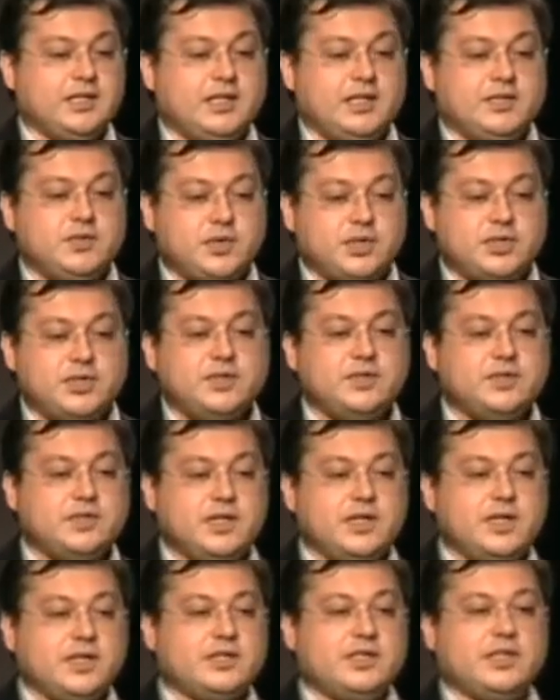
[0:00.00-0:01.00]
The interesting
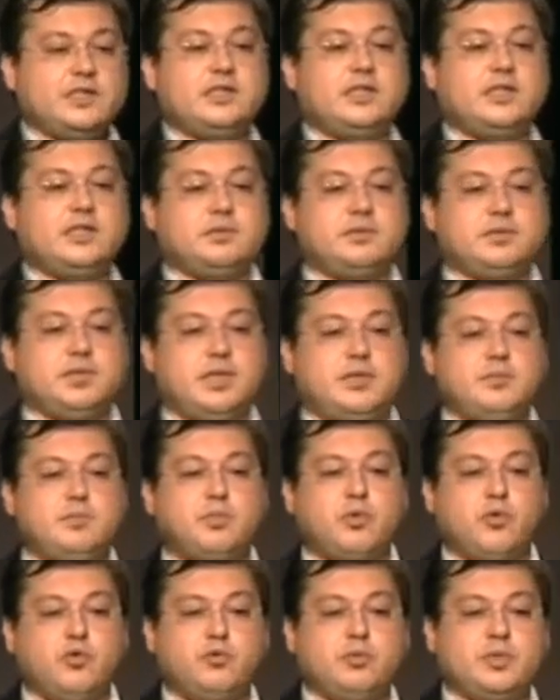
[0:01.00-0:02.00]
thing is that the
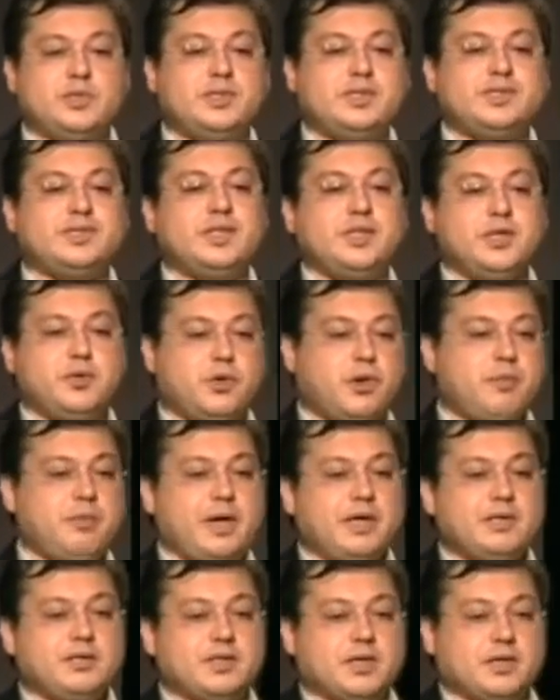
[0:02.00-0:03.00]
improvement is
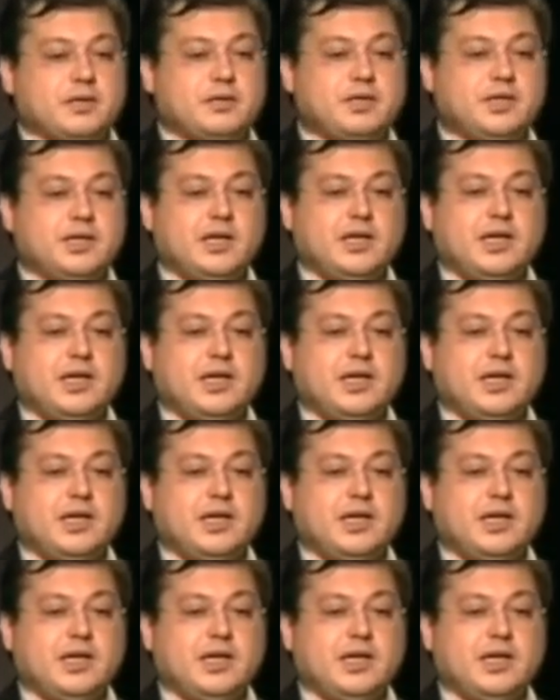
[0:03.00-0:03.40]
incremental.